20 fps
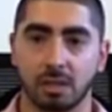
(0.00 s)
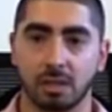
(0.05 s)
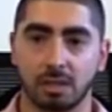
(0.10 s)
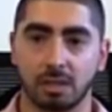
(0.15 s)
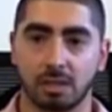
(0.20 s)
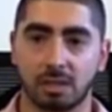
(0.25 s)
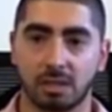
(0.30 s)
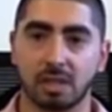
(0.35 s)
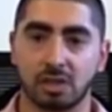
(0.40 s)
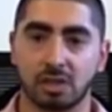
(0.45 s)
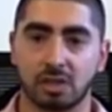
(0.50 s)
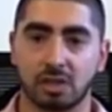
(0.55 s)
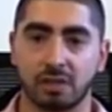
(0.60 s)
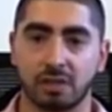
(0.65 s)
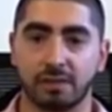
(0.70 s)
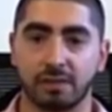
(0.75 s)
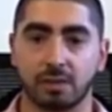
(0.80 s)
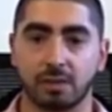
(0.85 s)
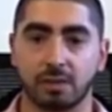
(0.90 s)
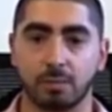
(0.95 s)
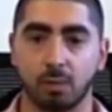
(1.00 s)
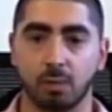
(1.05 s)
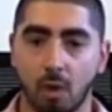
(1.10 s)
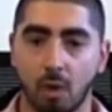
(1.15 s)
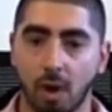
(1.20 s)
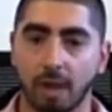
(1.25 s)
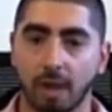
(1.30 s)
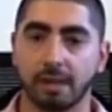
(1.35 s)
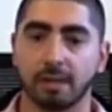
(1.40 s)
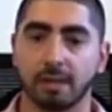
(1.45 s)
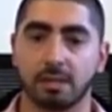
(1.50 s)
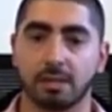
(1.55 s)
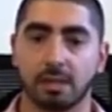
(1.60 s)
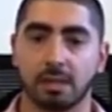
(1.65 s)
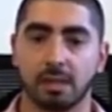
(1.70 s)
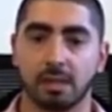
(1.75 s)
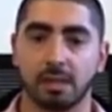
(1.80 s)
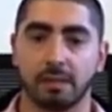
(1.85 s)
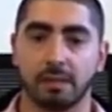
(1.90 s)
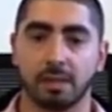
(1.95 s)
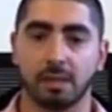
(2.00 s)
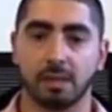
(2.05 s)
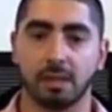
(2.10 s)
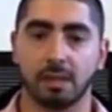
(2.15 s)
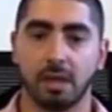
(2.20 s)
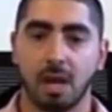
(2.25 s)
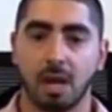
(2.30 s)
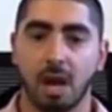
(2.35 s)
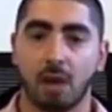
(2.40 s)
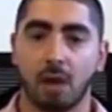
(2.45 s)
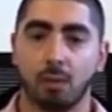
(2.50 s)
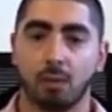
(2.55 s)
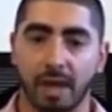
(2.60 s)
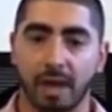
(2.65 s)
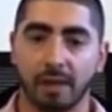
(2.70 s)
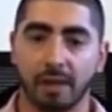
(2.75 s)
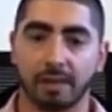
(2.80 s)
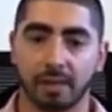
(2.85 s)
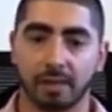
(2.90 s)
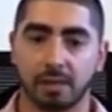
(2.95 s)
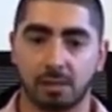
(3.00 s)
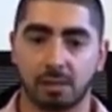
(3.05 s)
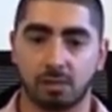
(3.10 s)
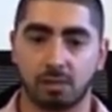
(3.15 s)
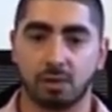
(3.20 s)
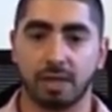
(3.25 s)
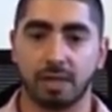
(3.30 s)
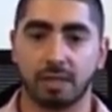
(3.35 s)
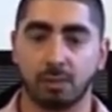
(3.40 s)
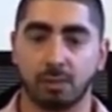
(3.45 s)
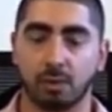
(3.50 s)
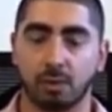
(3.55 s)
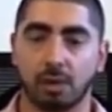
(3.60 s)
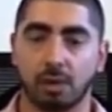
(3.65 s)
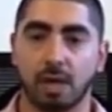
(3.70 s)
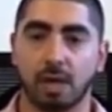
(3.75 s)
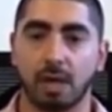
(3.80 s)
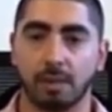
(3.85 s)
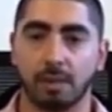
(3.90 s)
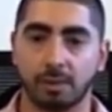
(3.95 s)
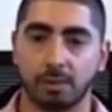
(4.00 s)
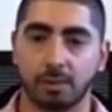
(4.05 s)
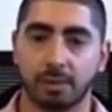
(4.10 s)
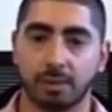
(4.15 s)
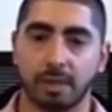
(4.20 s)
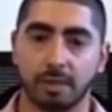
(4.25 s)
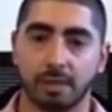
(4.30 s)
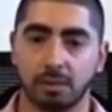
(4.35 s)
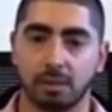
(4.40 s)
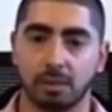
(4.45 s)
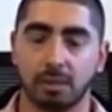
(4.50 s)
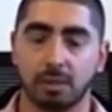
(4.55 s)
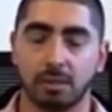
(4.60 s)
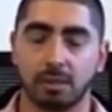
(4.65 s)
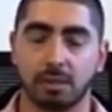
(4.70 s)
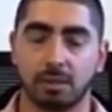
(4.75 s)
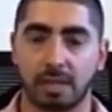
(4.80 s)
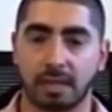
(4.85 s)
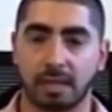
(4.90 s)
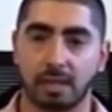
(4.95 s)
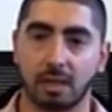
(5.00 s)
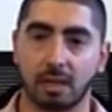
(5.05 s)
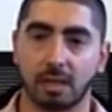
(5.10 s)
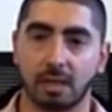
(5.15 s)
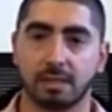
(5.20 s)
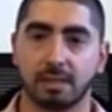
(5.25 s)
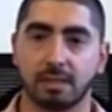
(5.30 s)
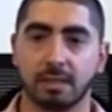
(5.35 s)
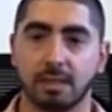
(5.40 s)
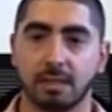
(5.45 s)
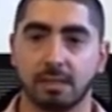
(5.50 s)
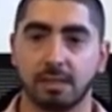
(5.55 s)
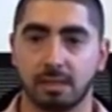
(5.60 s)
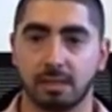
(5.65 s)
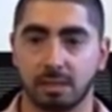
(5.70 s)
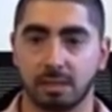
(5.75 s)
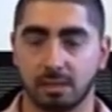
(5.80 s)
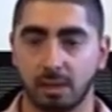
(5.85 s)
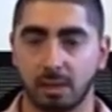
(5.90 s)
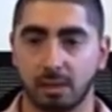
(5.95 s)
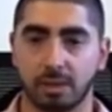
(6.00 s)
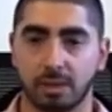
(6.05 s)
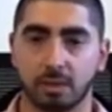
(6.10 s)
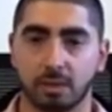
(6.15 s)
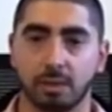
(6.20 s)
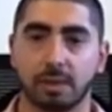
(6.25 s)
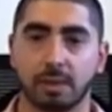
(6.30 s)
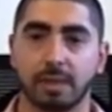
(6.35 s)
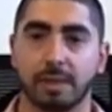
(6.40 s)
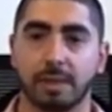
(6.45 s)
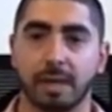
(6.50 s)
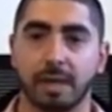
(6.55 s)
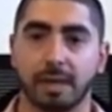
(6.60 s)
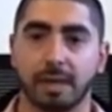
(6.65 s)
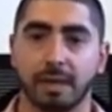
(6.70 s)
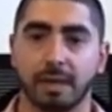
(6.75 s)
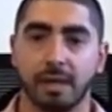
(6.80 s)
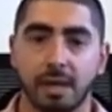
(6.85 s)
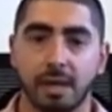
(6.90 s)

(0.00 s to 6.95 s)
It's seeing a shift to more high density living around these transport hubs, around satellite cities like we're talking about.